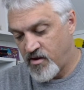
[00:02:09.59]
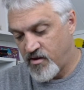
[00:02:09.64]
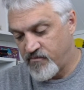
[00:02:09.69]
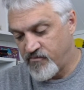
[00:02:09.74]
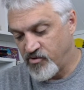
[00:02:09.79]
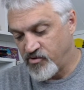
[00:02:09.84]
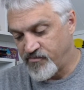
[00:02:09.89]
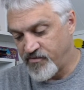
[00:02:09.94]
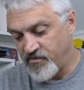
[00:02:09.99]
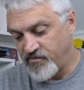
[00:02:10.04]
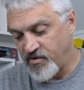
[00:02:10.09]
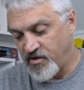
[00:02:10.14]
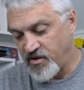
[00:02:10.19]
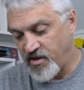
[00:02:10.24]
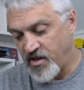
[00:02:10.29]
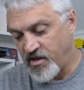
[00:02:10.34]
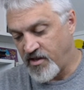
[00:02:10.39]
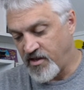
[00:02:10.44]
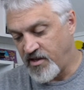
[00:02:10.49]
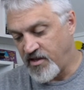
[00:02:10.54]
Verse 15,
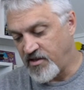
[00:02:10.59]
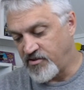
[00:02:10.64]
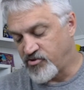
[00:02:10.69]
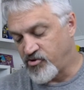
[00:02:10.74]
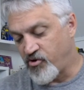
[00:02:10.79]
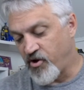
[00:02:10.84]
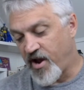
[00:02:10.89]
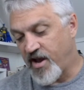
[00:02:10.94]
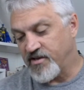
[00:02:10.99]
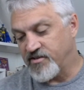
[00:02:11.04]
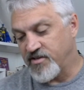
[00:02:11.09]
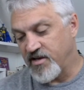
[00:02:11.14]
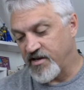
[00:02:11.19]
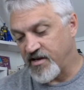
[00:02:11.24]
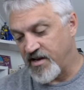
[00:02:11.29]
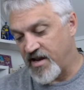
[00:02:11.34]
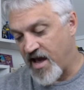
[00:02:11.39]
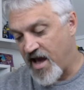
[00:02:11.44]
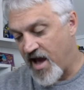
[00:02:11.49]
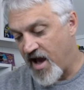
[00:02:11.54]
he eats grass like
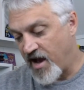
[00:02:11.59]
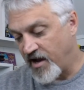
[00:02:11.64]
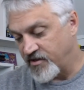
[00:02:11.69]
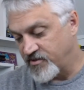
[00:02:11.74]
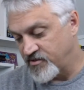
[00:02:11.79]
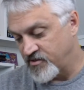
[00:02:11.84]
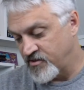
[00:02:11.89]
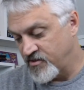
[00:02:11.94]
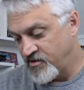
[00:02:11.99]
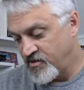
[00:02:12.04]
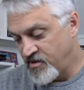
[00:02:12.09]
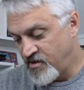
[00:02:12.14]
an ox.